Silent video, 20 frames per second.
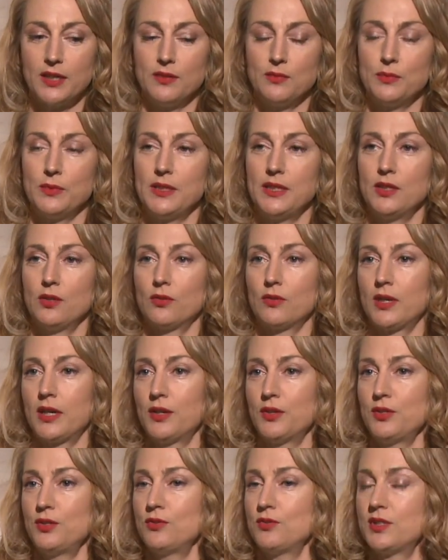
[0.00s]
can we, or
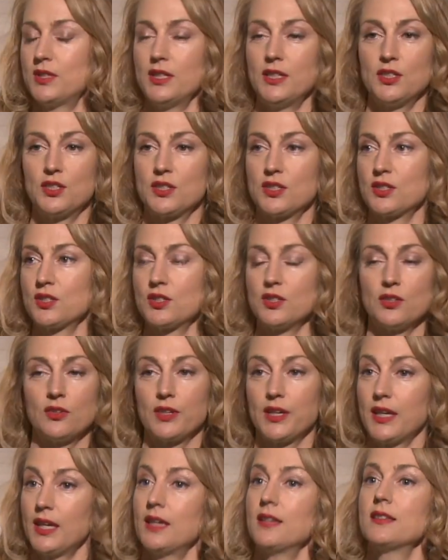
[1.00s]
how do you teach your
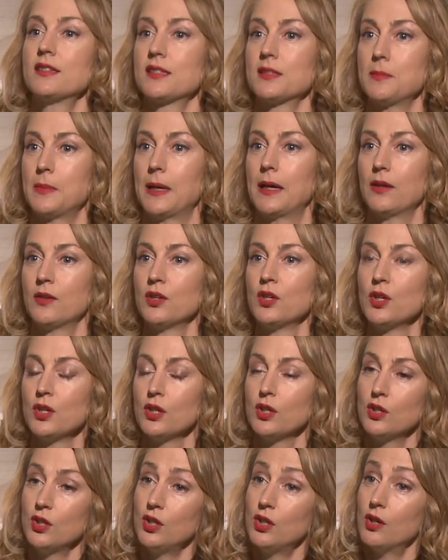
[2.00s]
kids about,
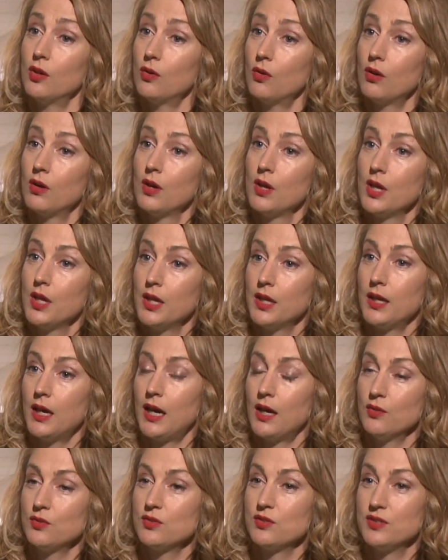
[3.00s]
you know,
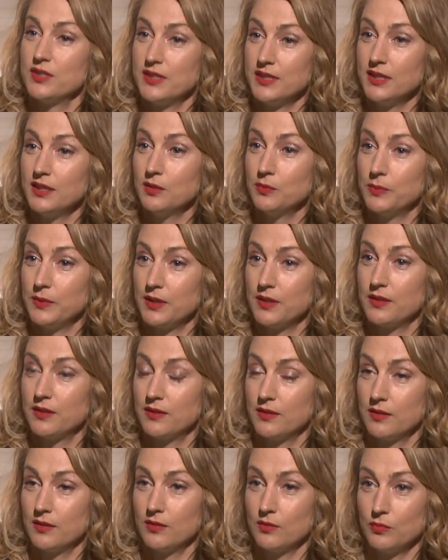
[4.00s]
how to deal with
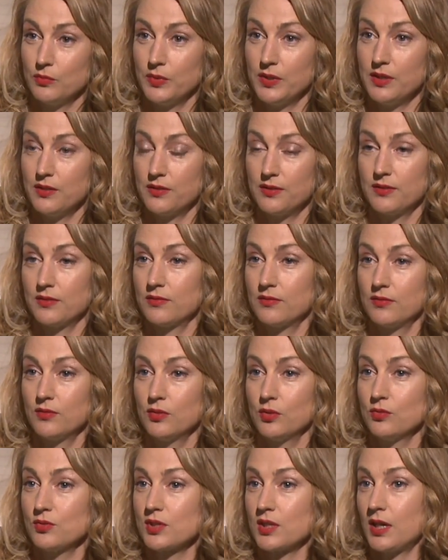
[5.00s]

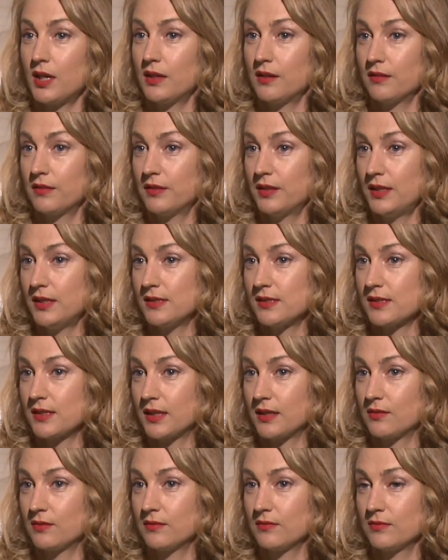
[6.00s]
those kind of things
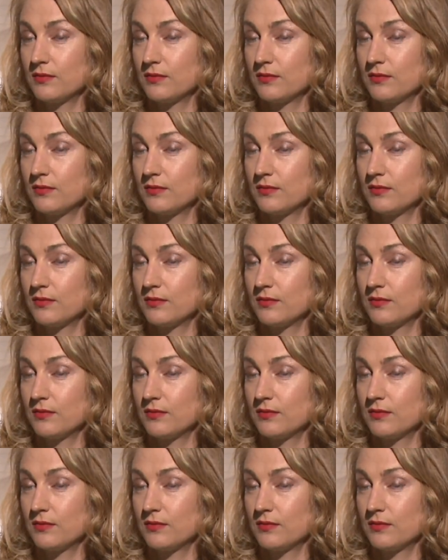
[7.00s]
that